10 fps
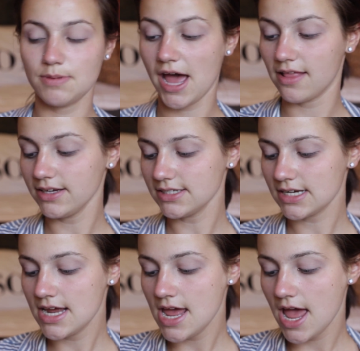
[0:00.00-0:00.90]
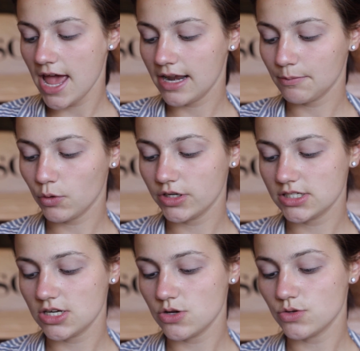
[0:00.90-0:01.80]
palette, and I'm going
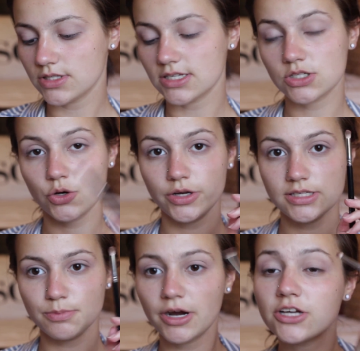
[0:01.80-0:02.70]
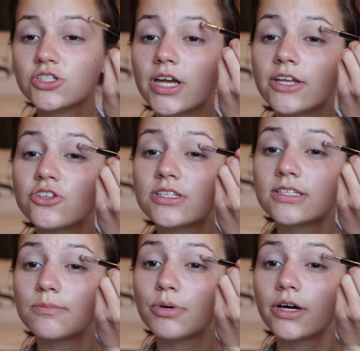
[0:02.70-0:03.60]
to use this crease brush and
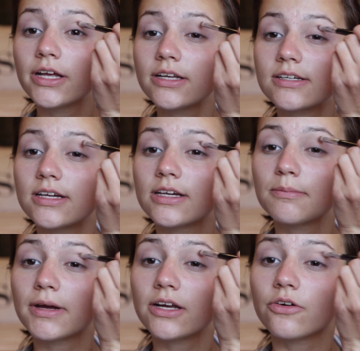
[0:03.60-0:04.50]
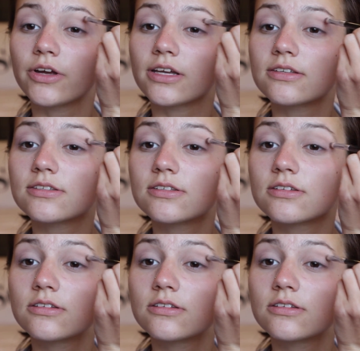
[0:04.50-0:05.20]
just put it in my crease.